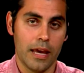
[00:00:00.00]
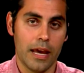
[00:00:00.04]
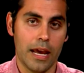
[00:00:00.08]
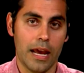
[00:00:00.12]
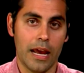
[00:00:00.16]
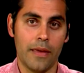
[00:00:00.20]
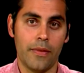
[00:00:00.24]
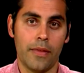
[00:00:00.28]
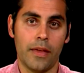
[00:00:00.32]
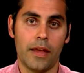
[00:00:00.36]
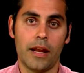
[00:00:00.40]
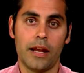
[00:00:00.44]

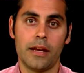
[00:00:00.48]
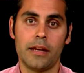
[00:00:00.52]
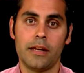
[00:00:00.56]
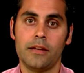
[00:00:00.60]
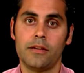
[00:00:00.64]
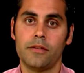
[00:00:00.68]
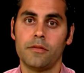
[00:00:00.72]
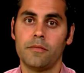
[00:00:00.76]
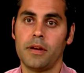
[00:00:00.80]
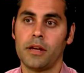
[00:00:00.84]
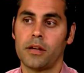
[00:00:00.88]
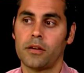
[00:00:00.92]
And then I
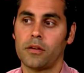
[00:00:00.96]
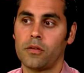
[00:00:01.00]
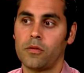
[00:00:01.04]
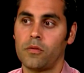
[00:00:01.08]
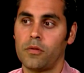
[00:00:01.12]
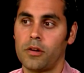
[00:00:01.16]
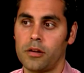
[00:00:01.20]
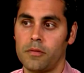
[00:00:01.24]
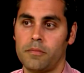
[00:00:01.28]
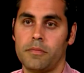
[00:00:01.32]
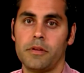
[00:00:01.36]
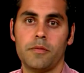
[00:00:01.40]
need to make her
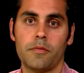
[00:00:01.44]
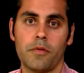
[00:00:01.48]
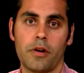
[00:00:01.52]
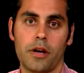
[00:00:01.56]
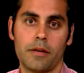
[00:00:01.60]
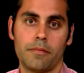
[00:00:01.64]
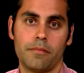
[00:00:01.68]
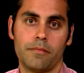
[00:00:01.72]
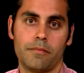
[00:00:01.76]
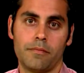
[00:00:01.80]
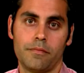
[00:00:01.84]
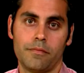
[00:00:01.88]
want to be
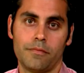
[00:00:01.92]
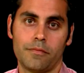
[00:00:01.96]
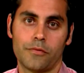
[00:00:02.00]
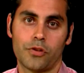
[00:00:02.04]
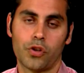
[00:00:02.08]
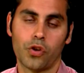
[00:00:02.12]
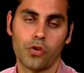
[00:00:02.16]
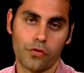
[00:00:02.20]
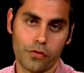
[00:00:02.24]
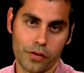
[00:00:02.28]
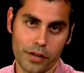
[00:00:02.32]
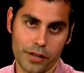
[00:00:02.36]
my
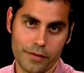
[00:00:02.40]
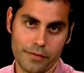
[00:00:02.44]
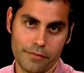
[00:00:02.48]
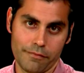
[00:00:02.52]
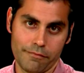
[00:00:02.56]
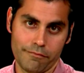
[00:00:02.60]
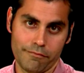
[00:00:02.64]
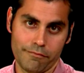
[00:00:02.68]
girlfriend.